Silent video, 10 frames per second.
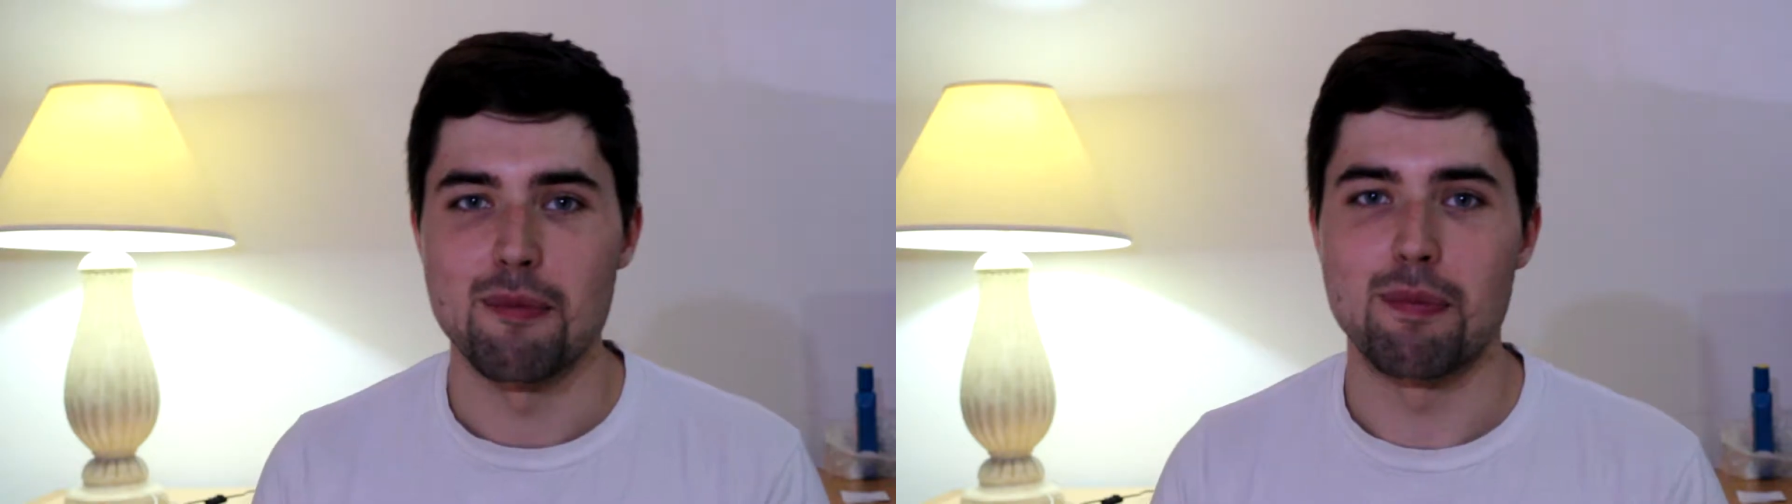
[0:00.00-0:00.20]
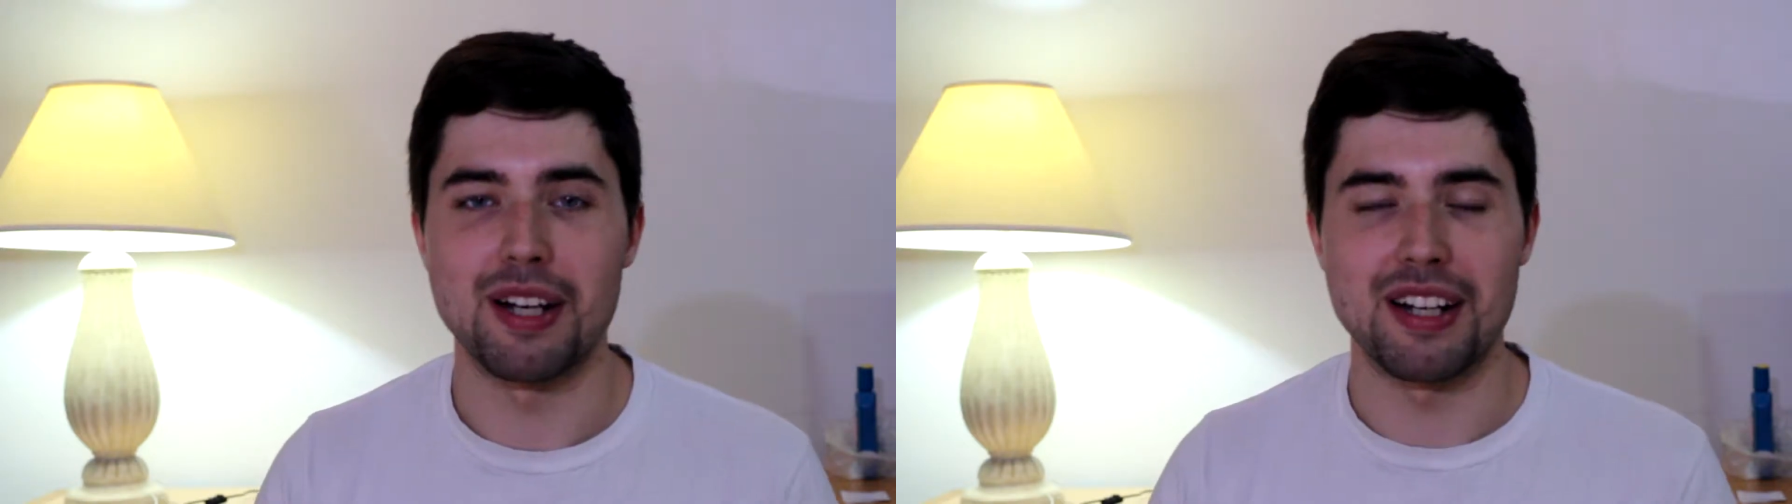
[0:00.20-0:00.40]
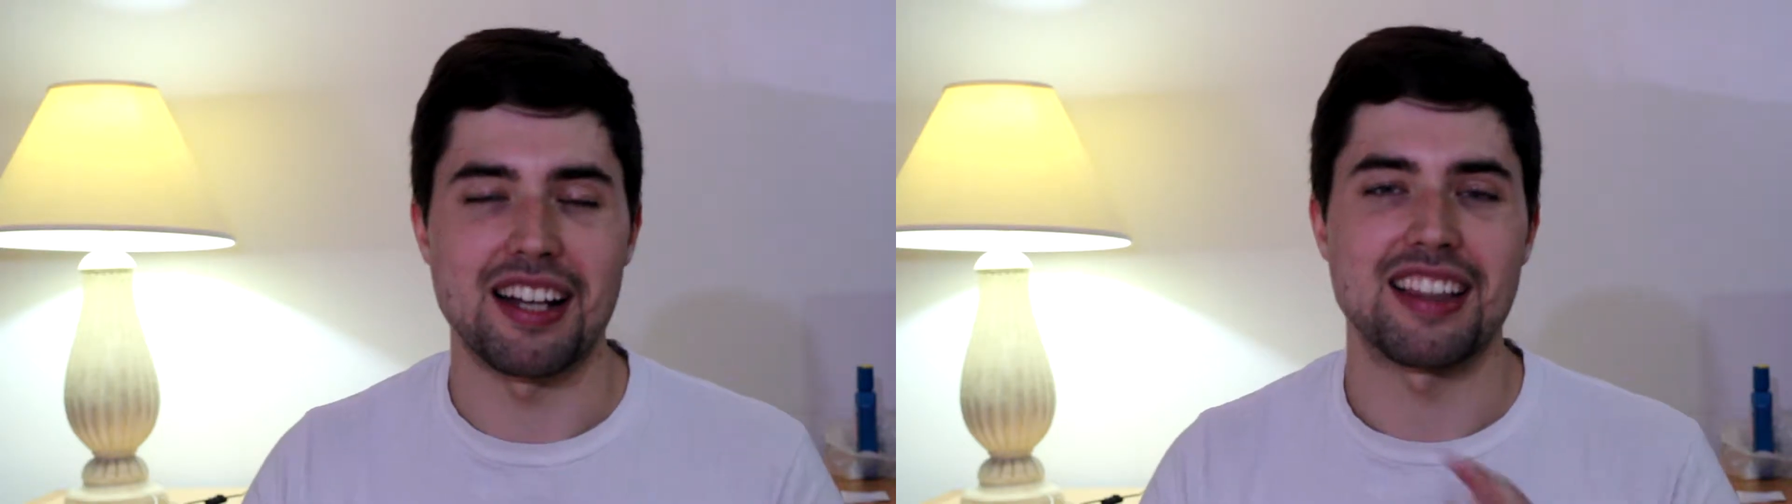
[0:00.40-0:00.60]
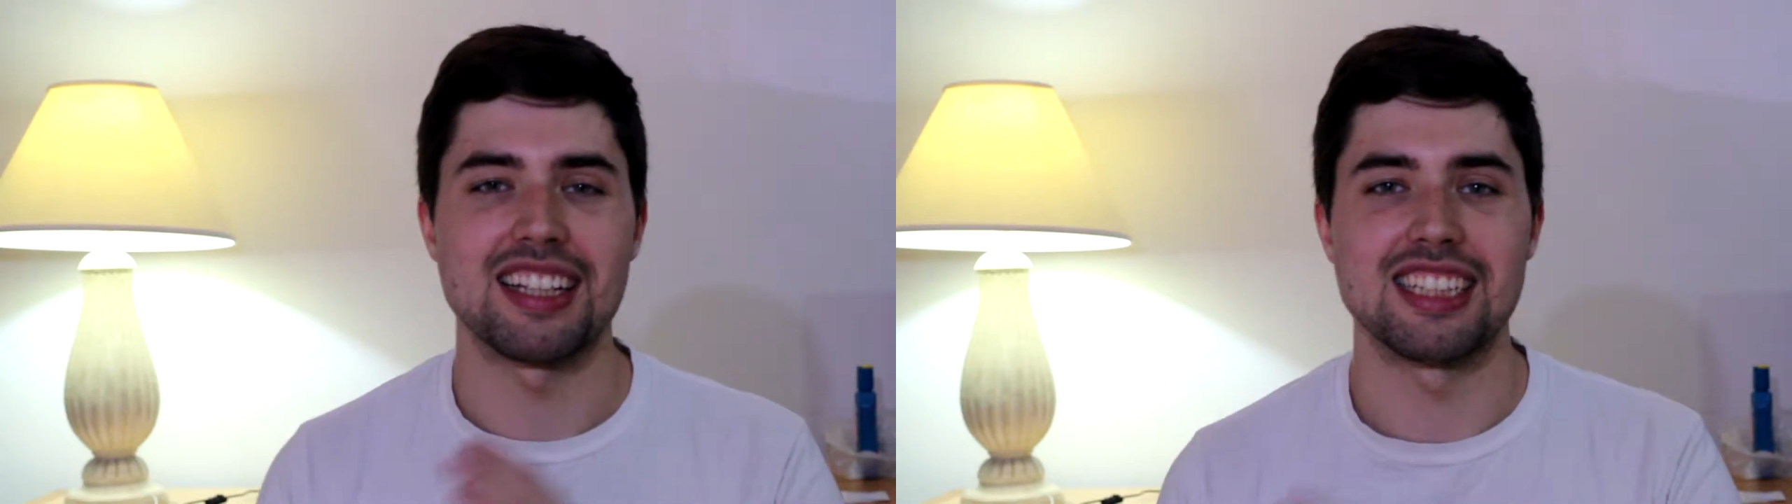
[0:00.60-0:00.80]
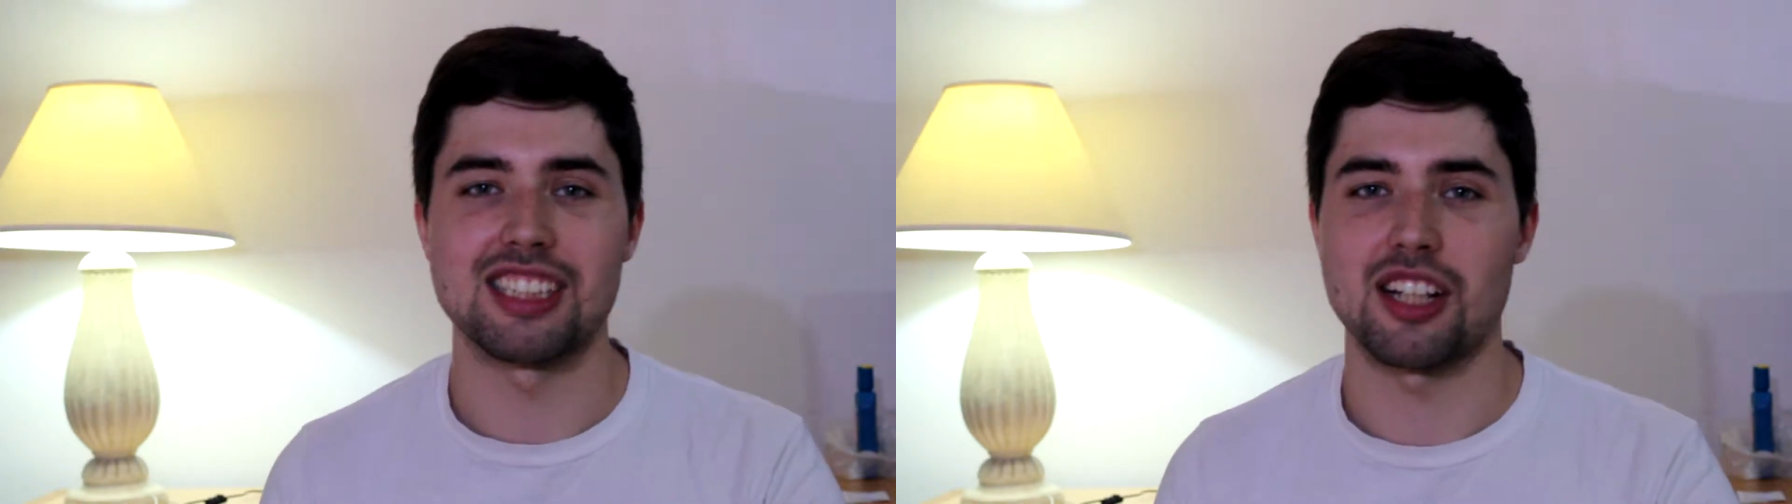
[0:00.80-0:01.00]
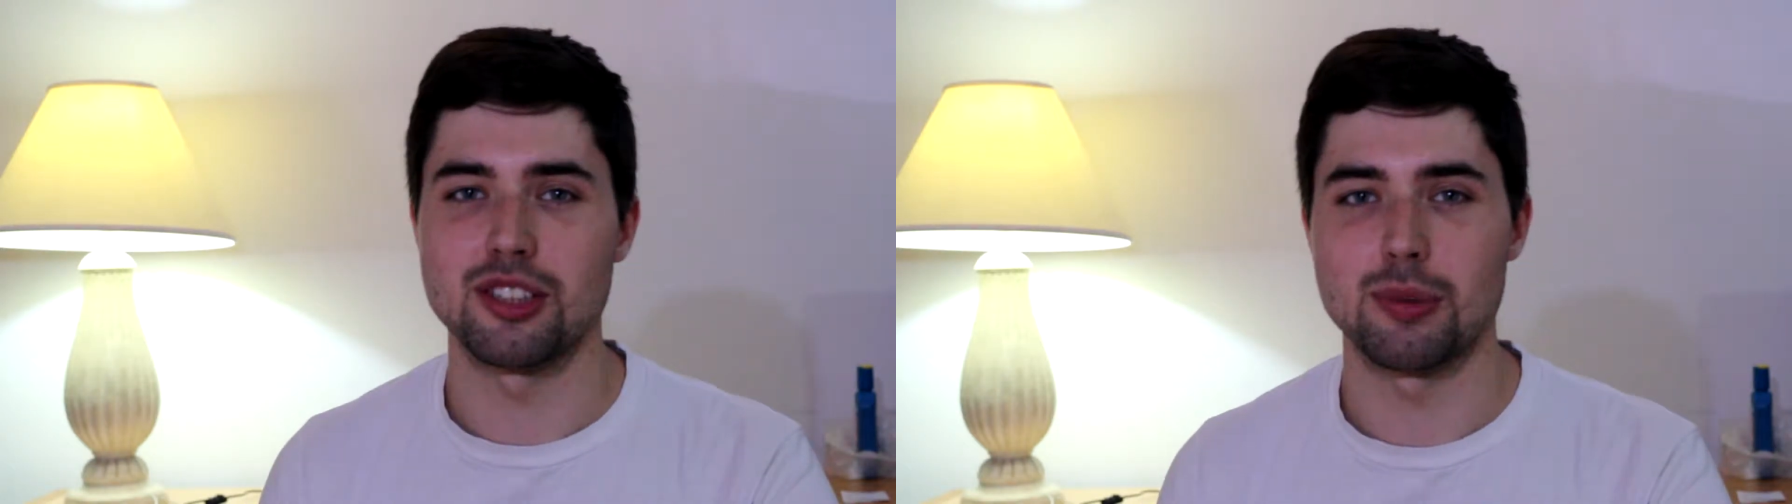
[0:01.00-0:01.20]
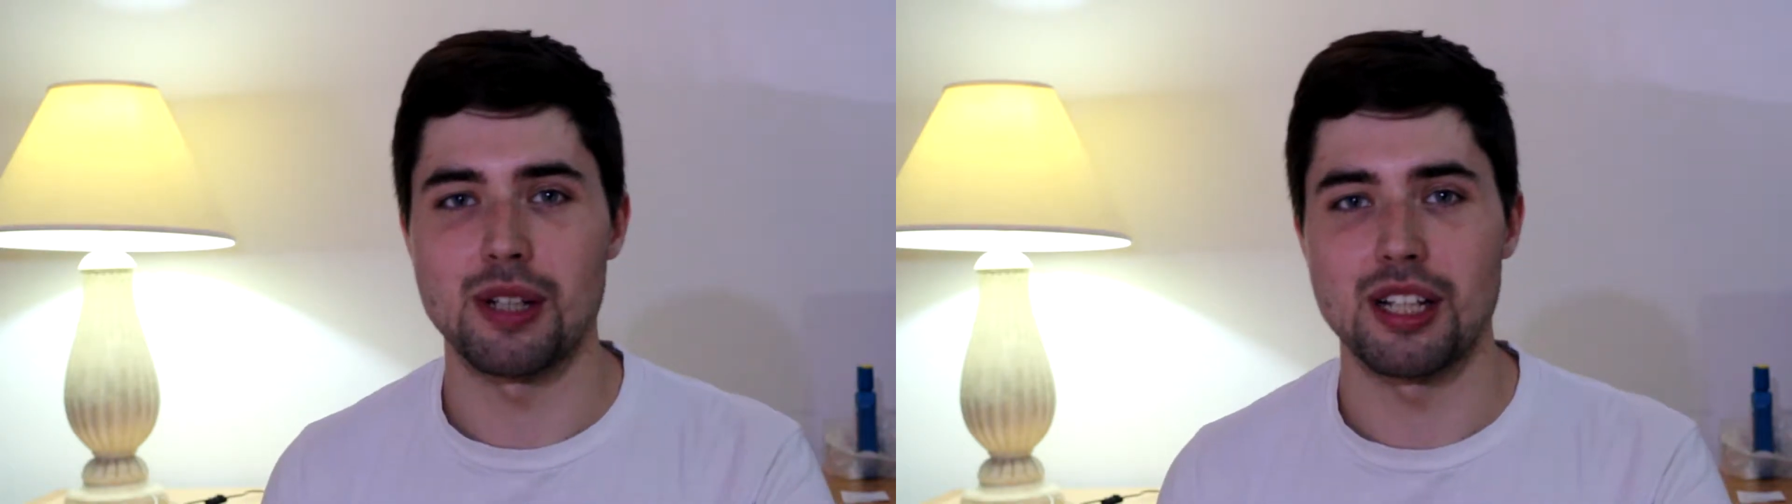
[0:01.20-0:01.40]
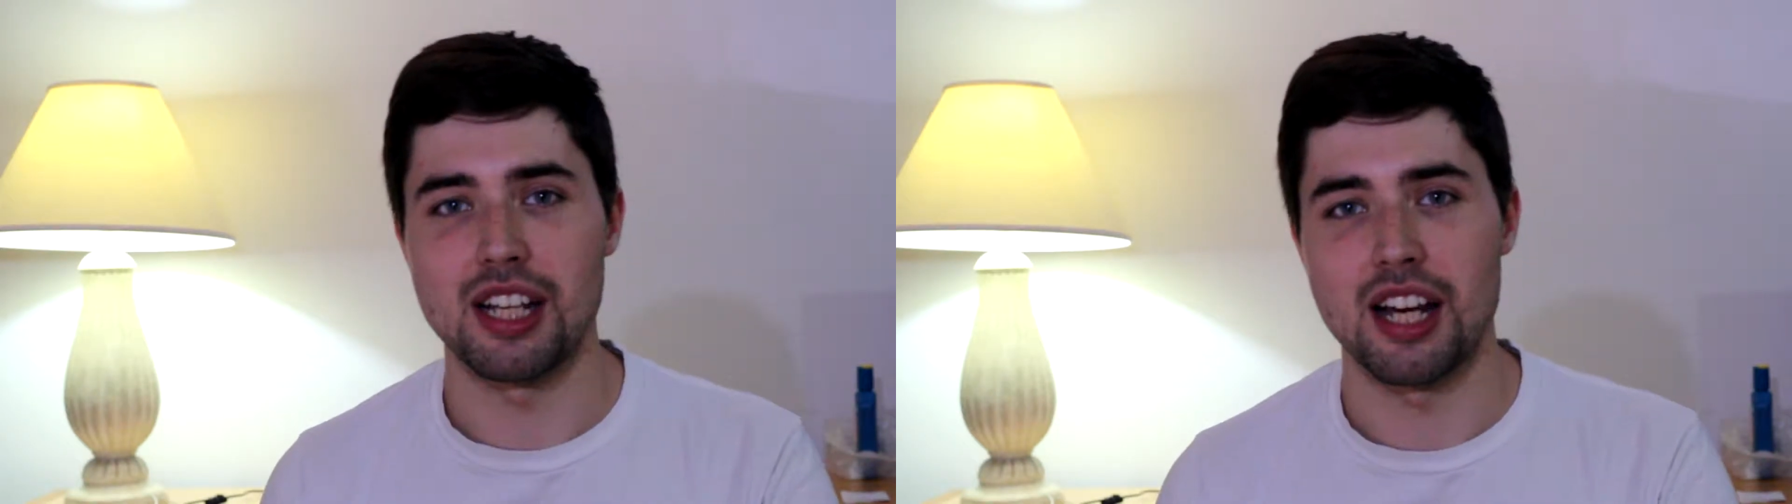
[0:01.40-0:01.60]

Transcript: But I think it's going to be